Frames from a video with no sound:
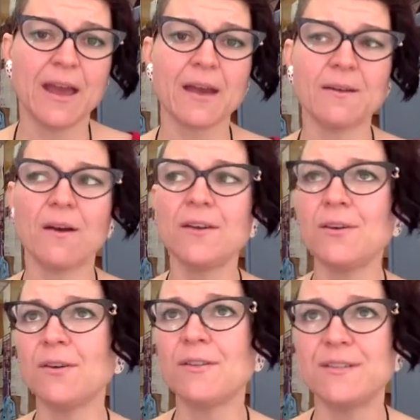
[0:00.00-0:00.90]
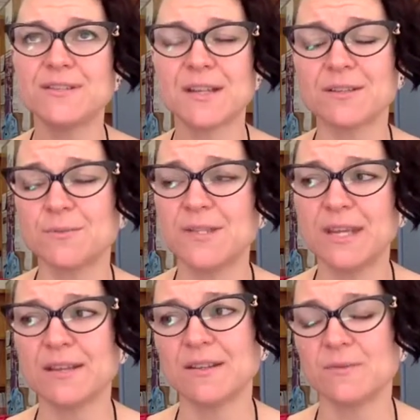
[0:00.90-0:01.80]
And I know that sounds
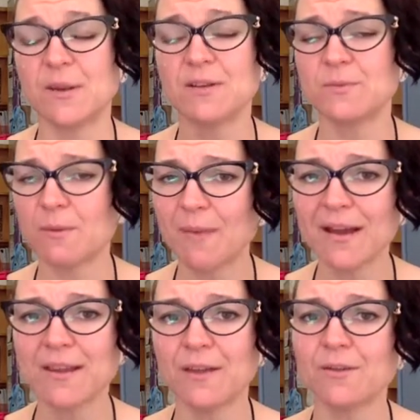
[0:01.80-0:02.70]
ridiculous because we're marking